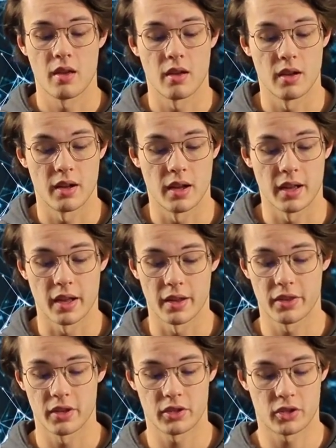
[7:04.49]
I
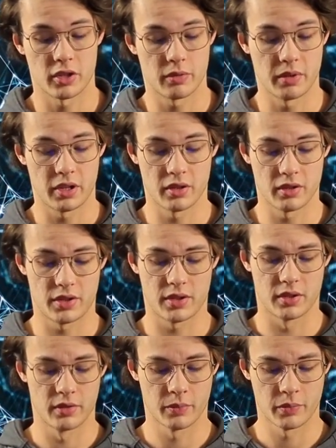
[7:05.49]
got this just
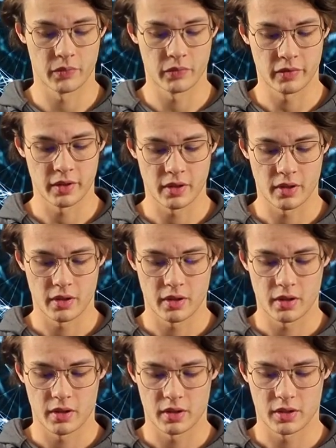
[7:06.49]
because
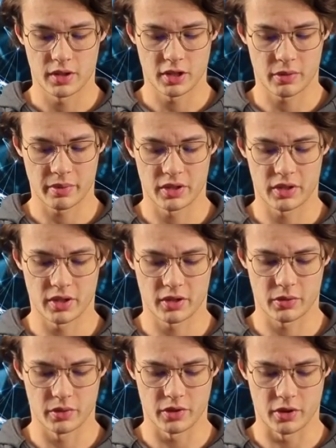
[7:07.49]

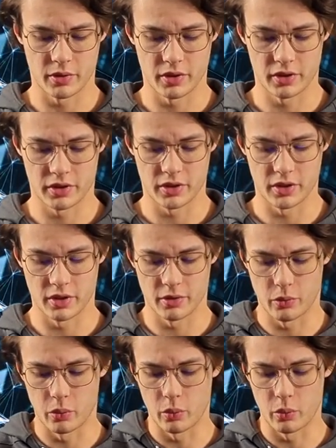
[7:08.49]
6x6 was always the